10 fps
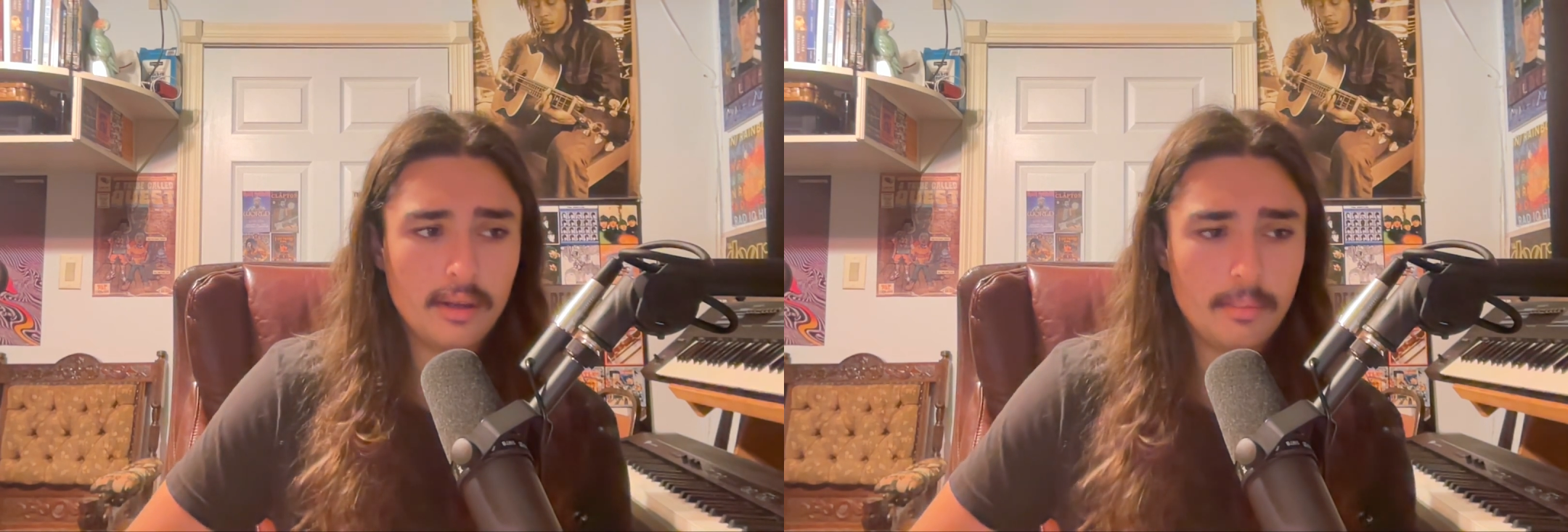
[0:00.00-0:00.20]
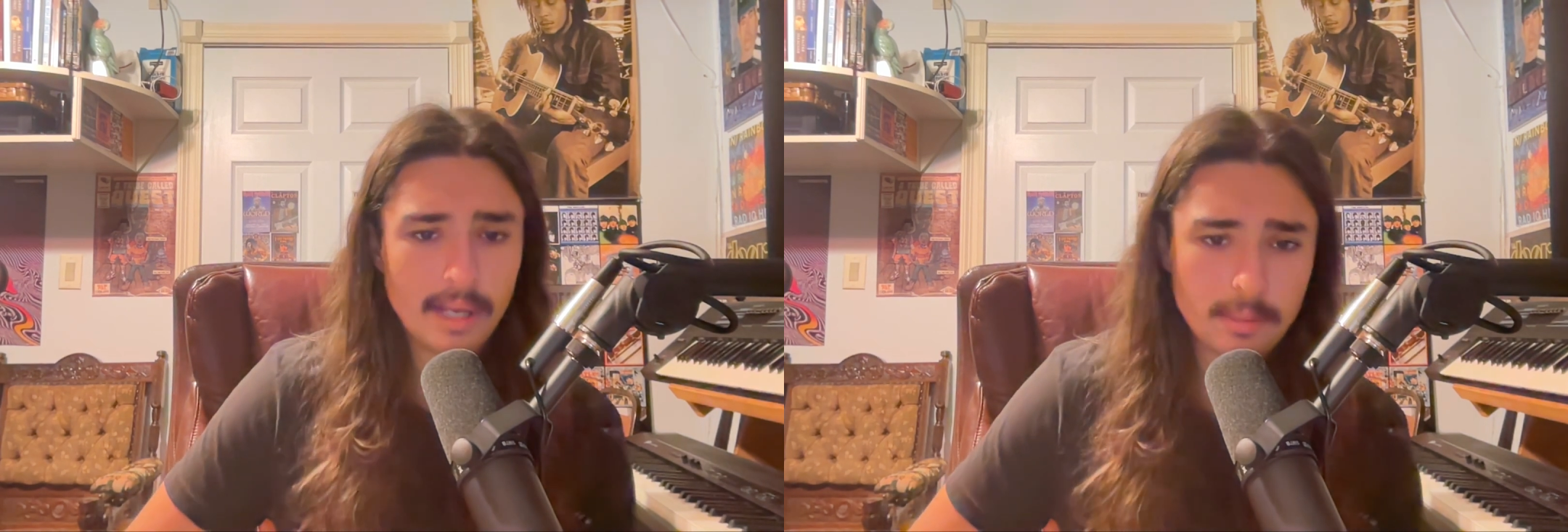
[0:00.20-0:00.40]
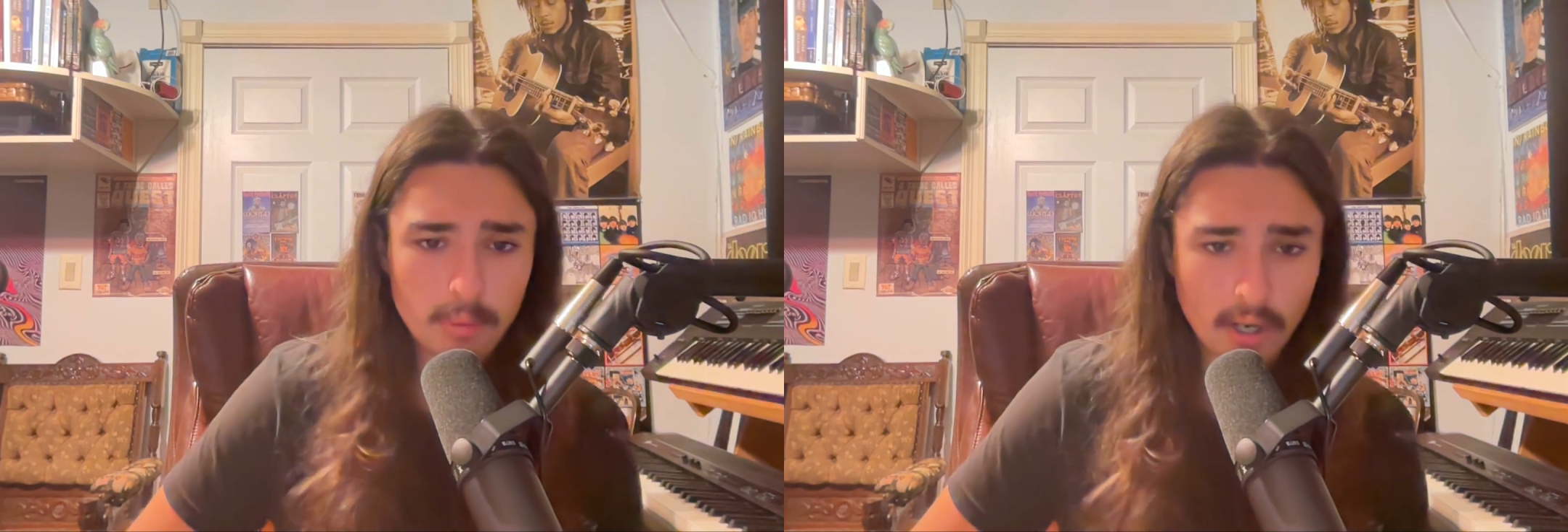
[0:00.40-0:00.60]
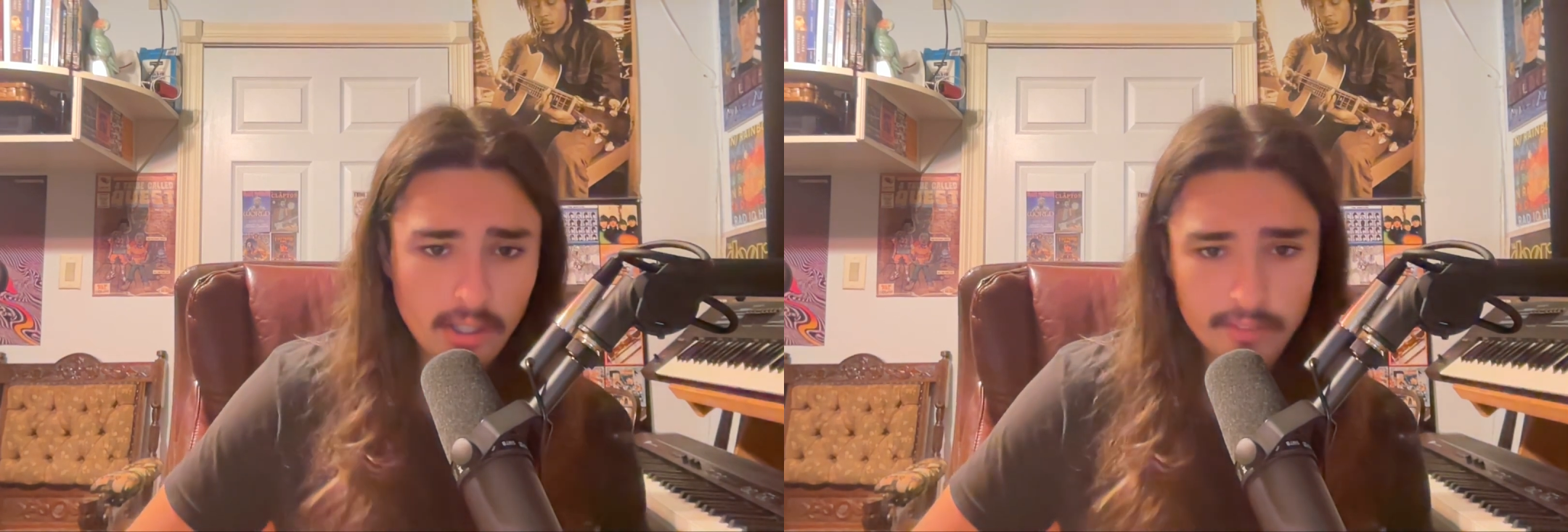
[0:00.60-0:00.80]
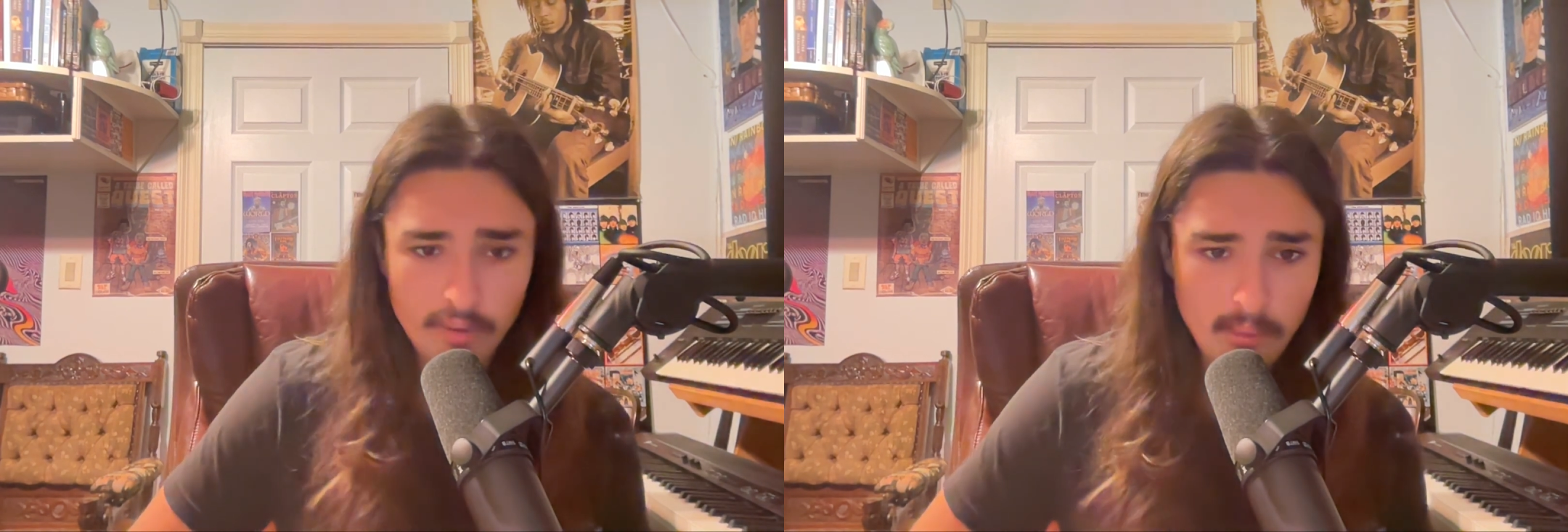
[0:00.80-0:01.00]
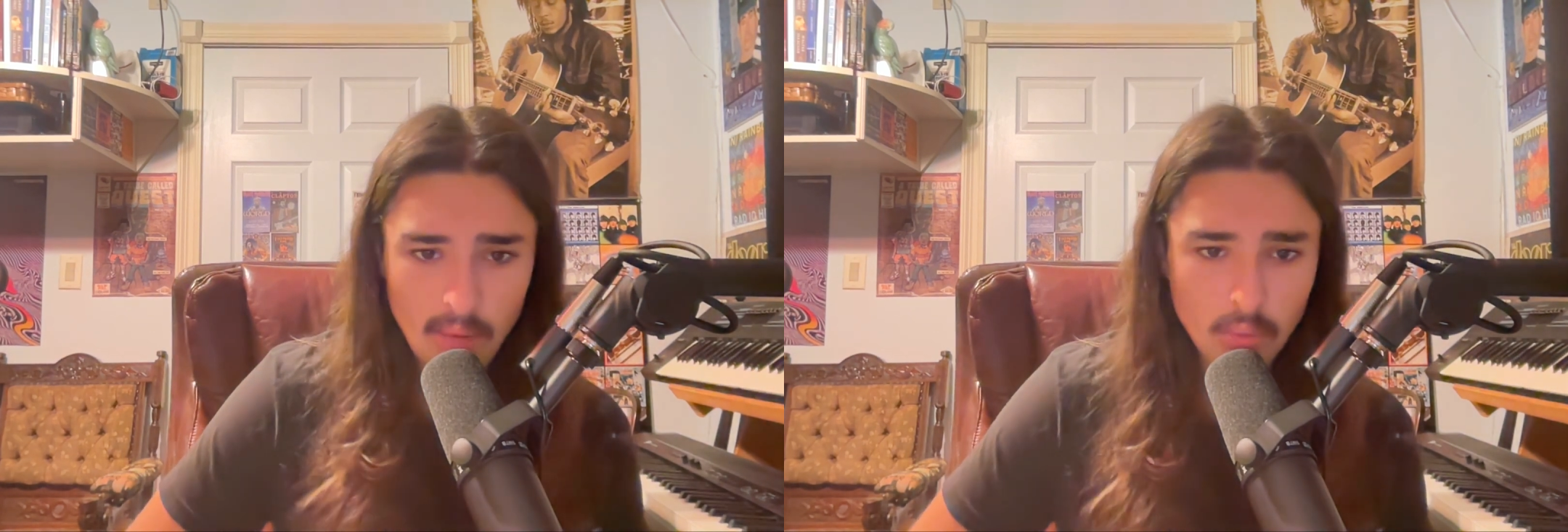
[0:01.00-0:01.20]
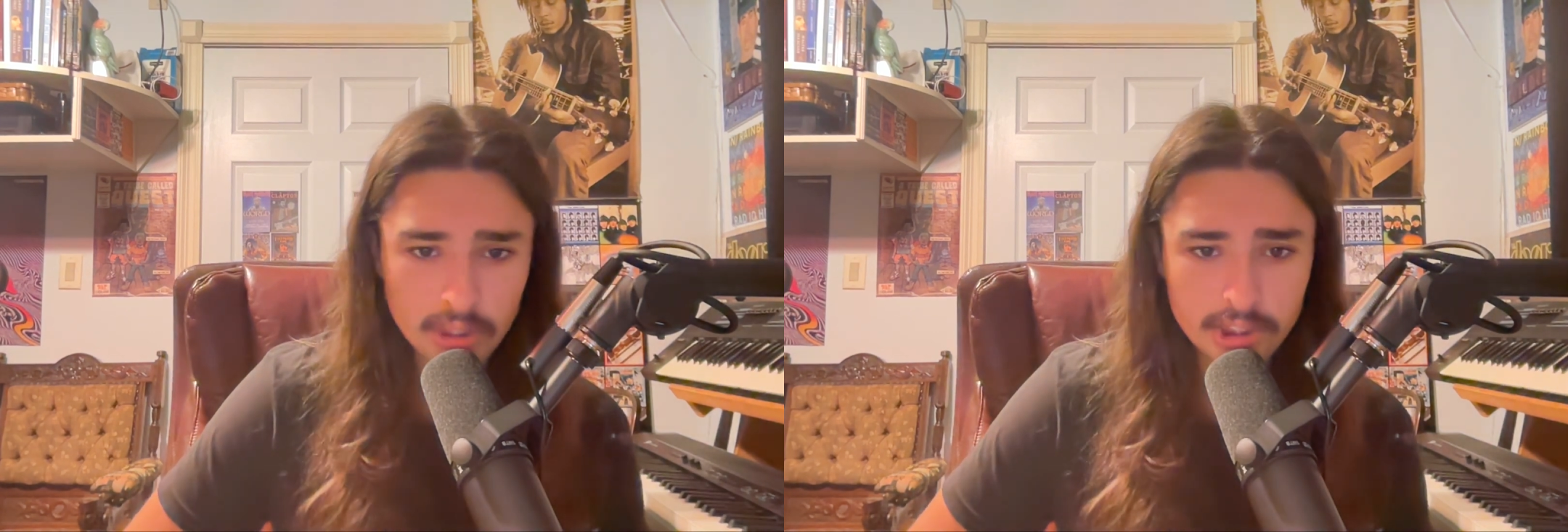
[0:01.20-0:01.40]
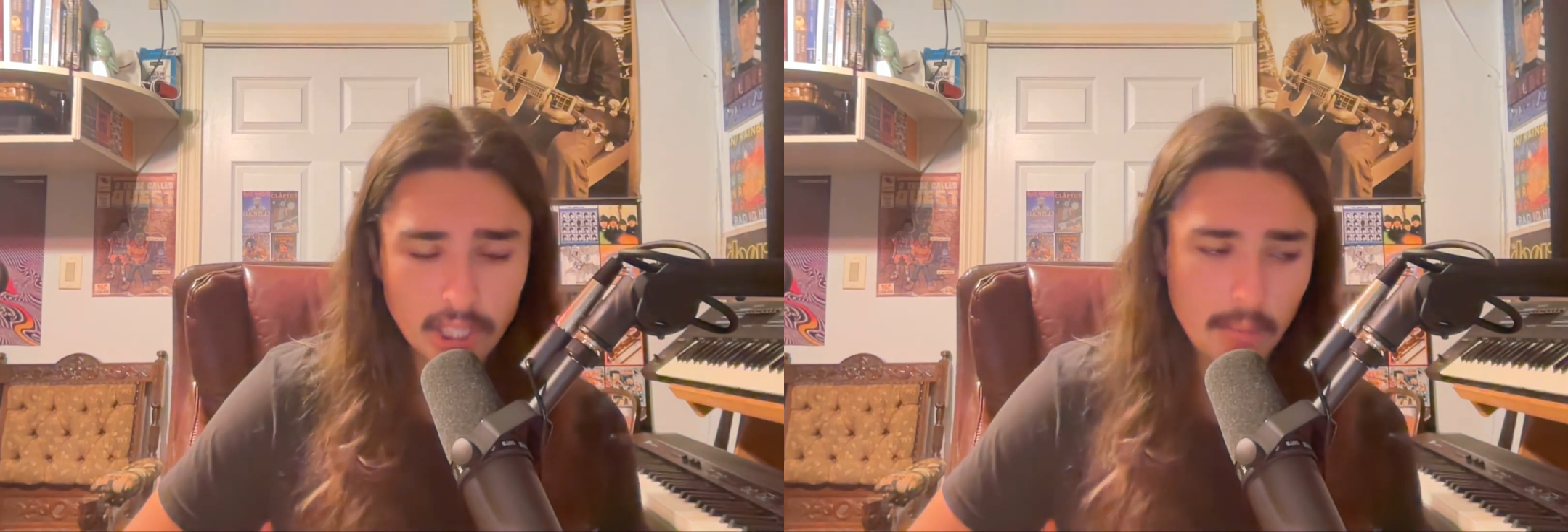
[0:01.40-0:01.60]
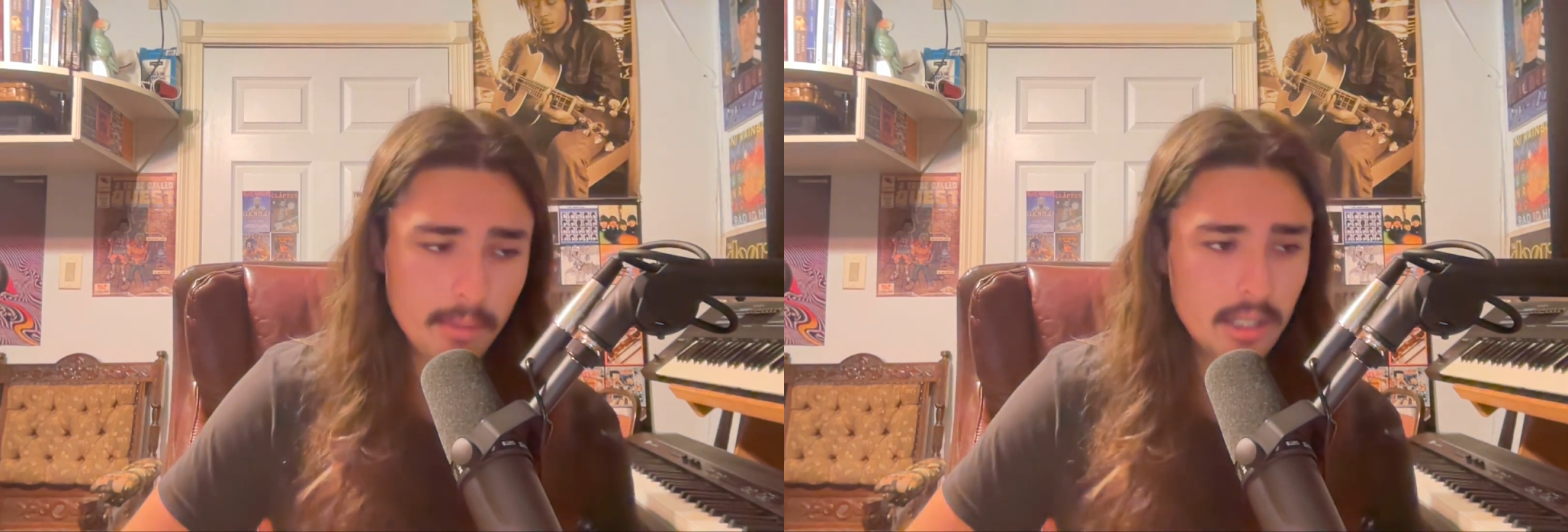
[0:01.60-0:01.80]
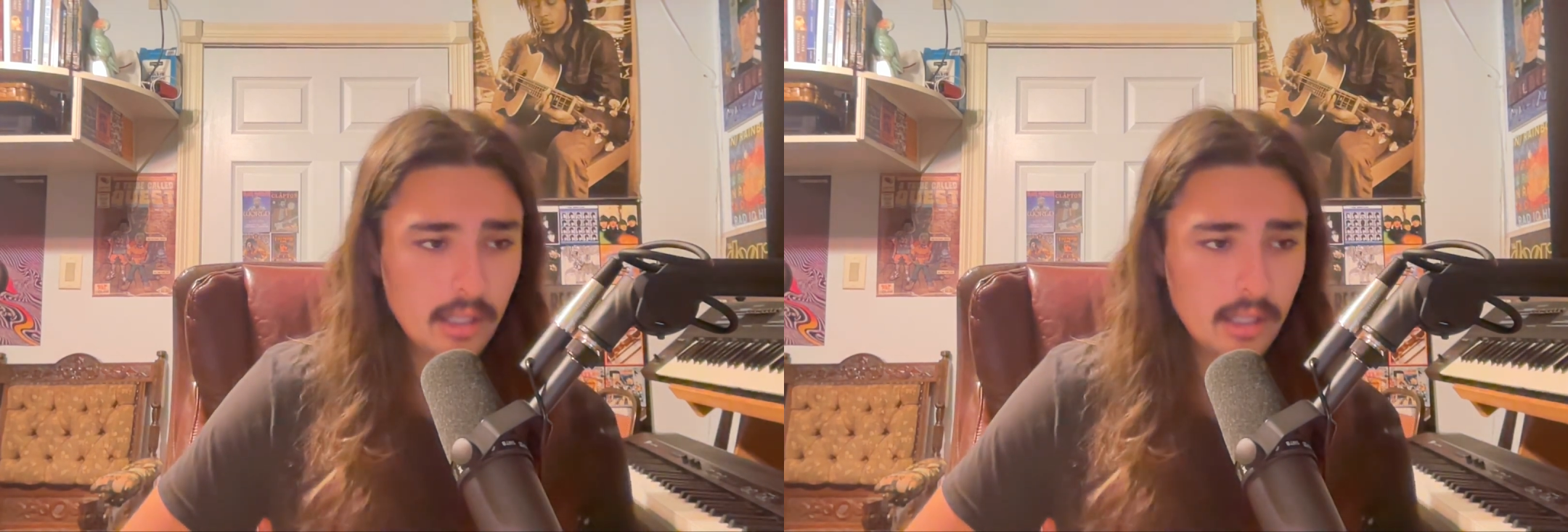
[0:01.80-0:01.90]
best product for my wood shop.